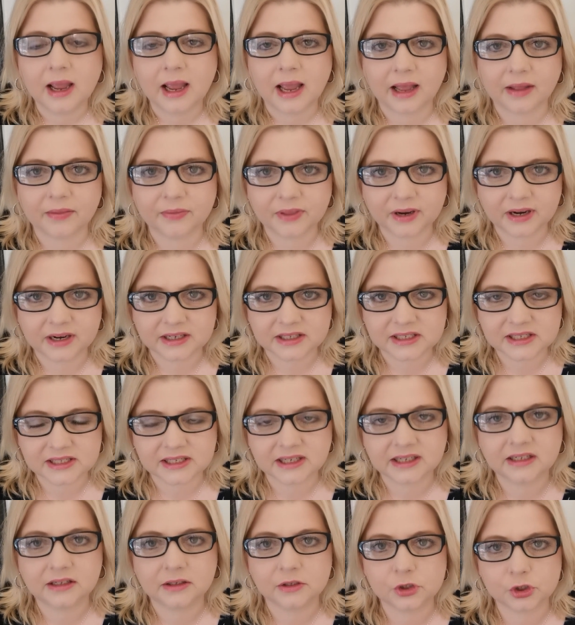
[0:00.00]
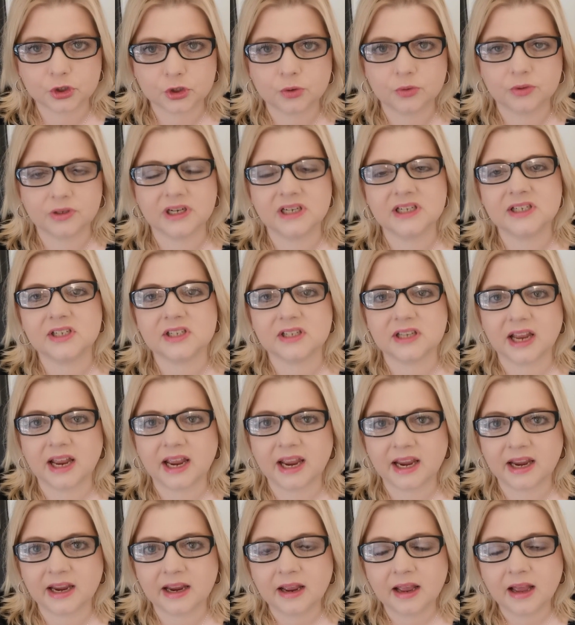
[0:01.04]
and there are still to this
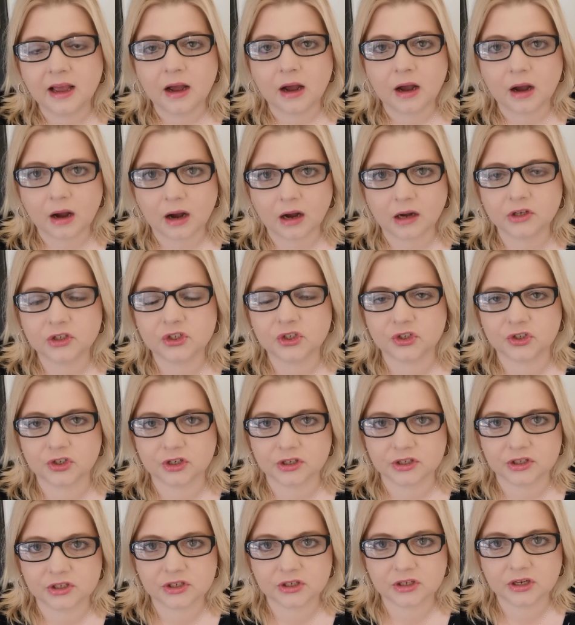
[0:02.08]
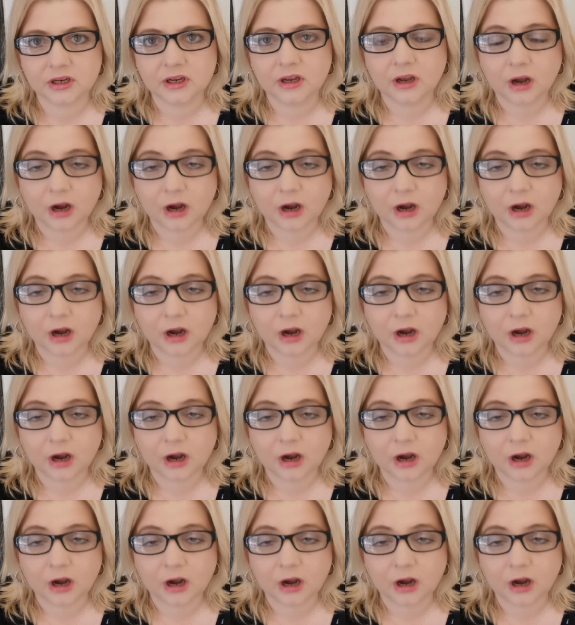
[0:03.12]
day hostages